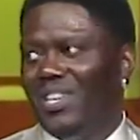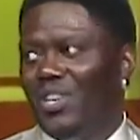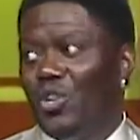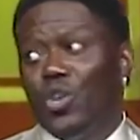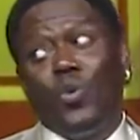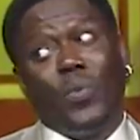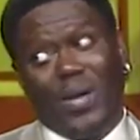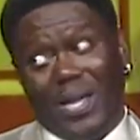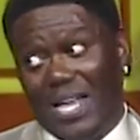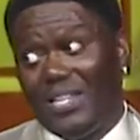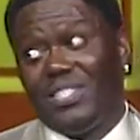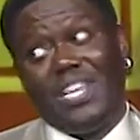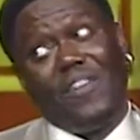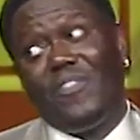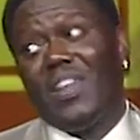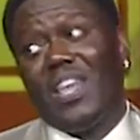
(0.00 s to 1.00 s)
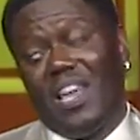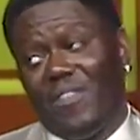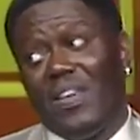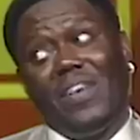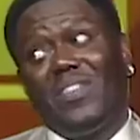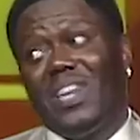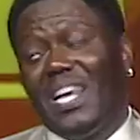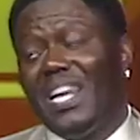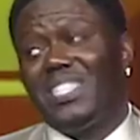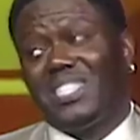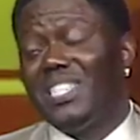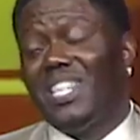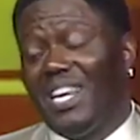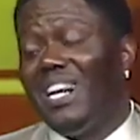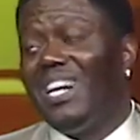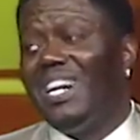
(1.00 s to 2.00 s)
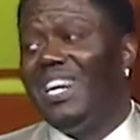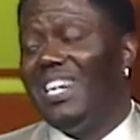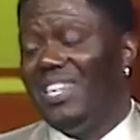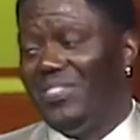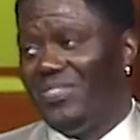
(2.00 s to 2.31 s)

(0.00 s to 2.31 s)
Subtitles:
You will definitely have everlasting life.